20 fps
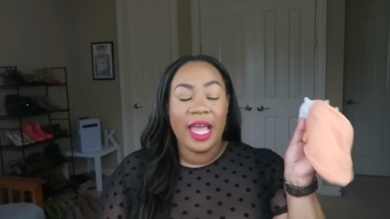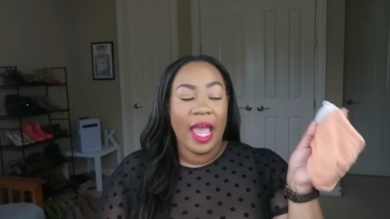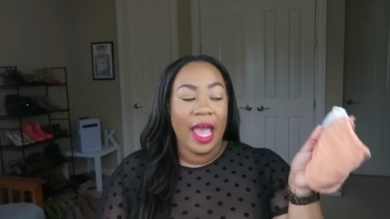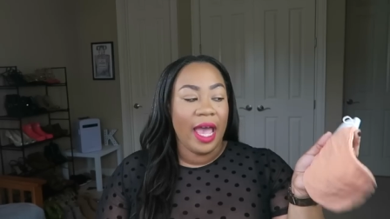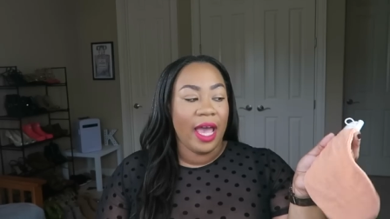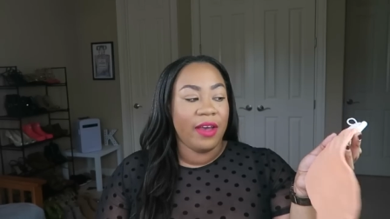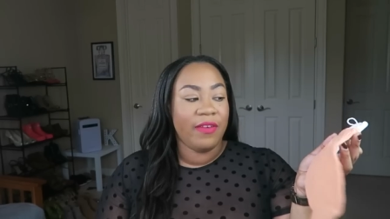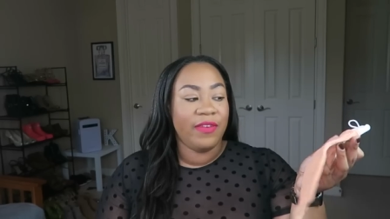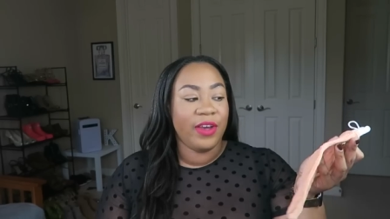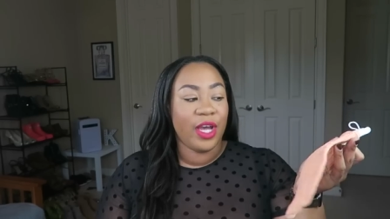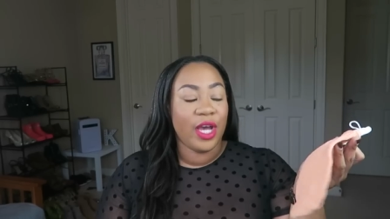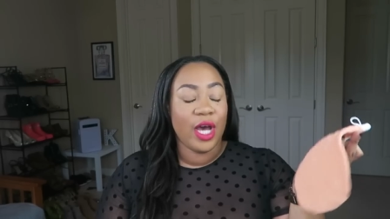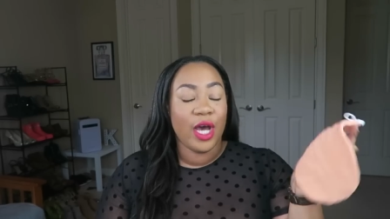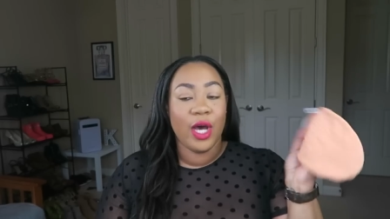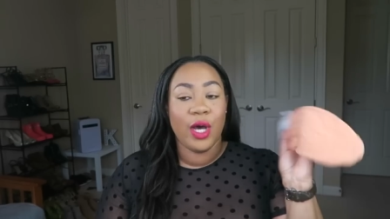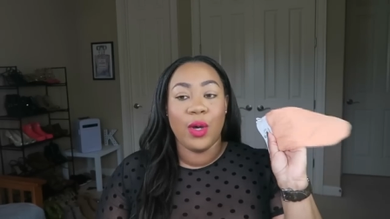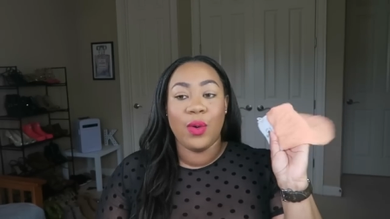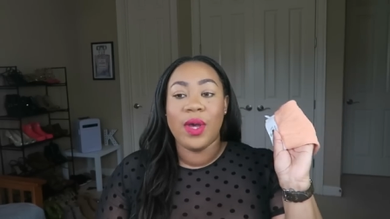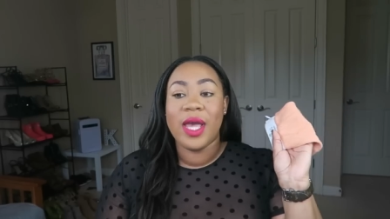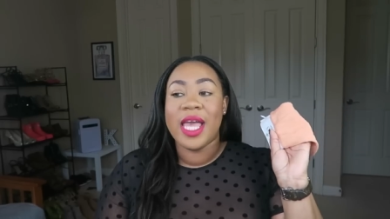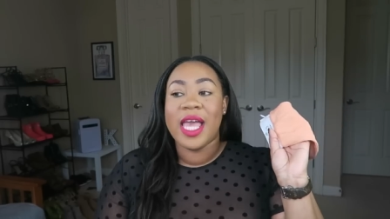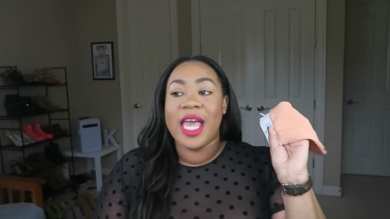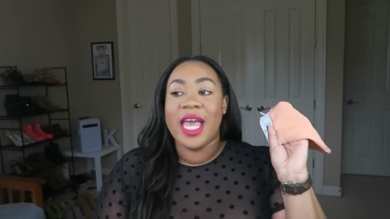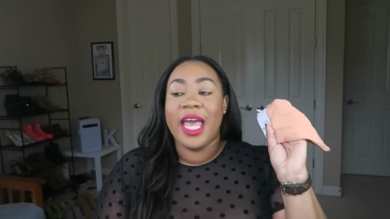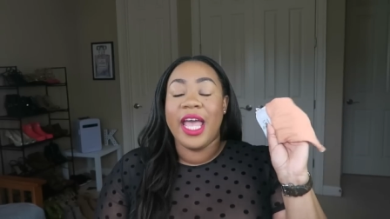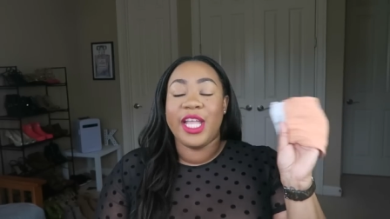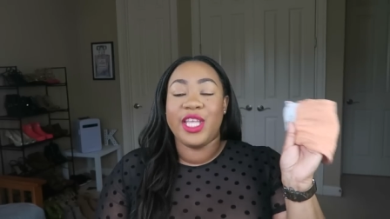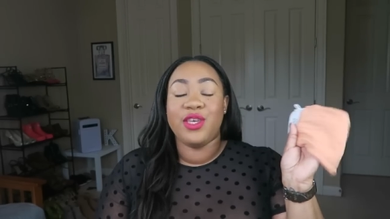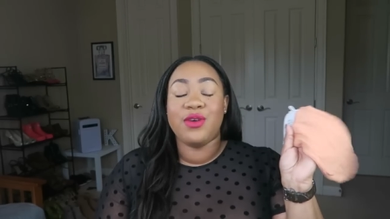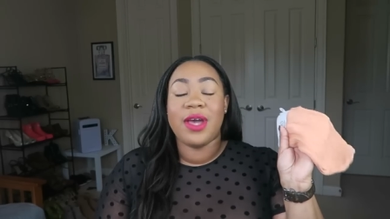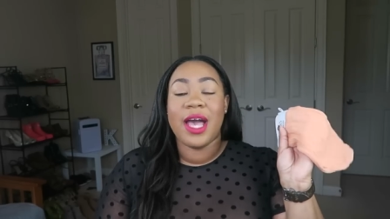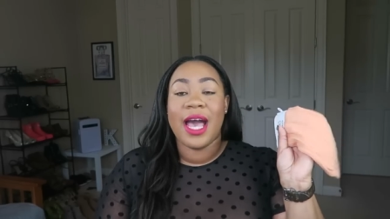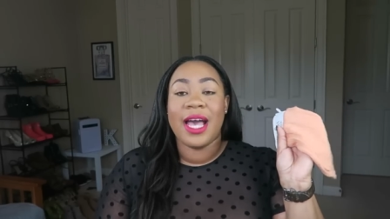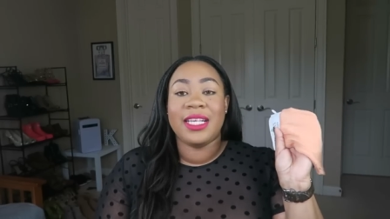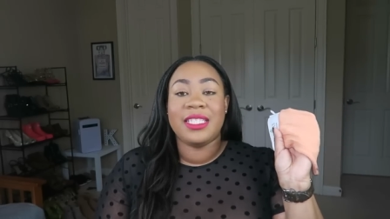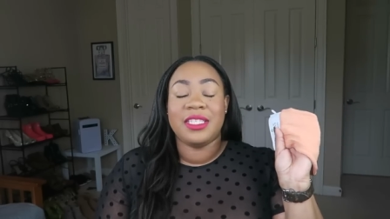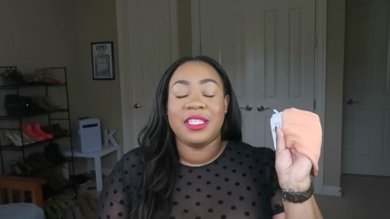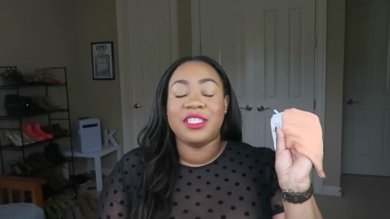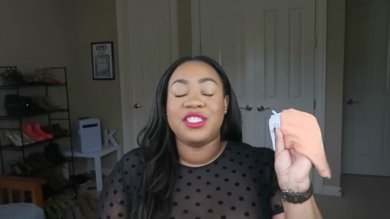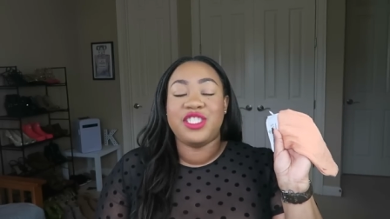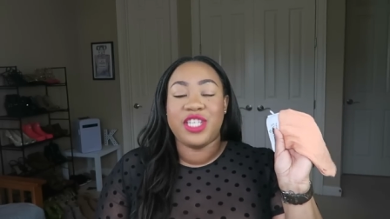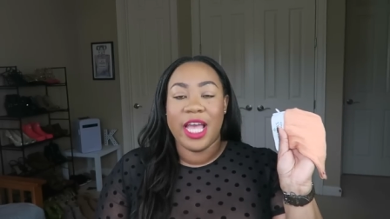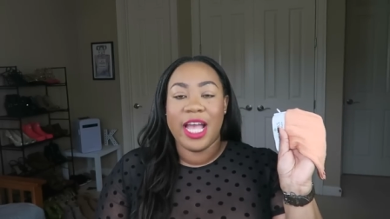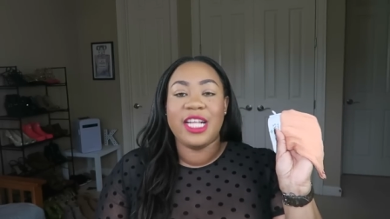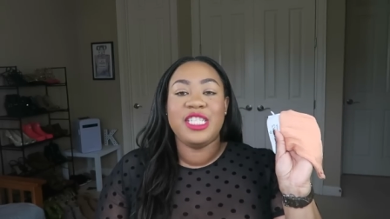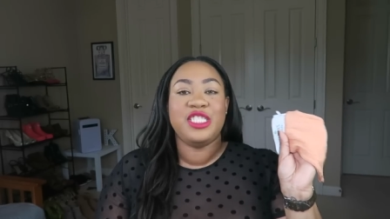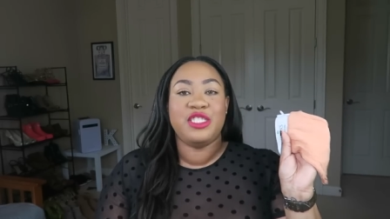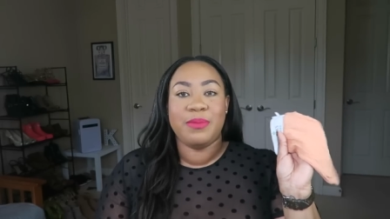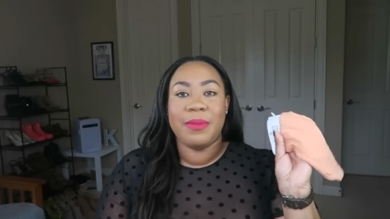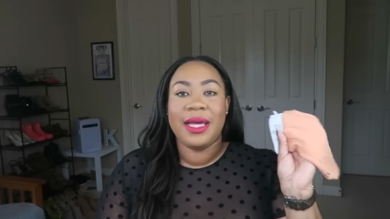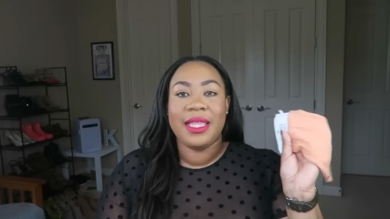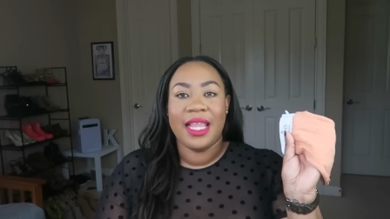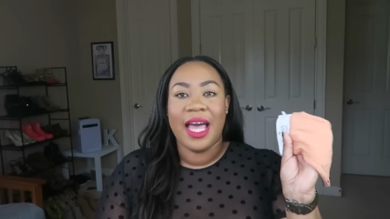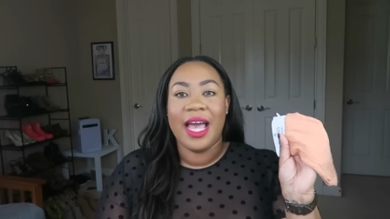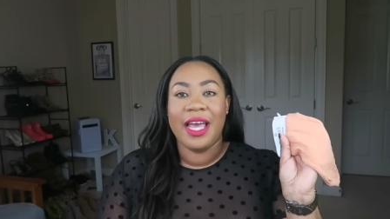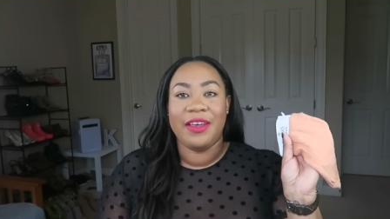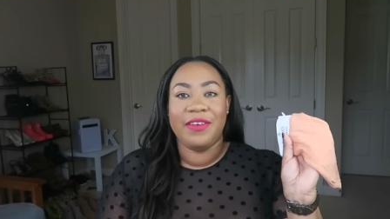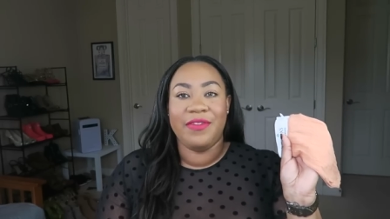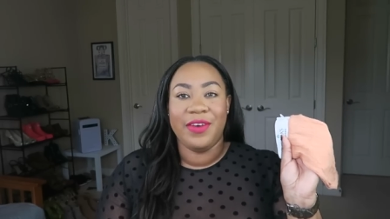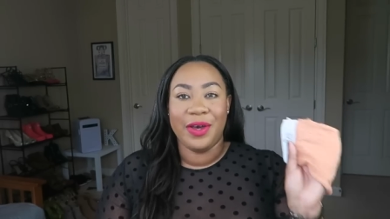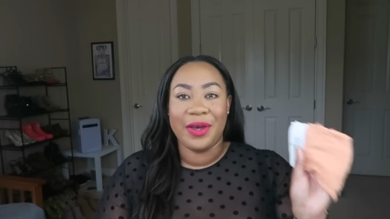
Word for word: a half ago, and you guys, this changed my life.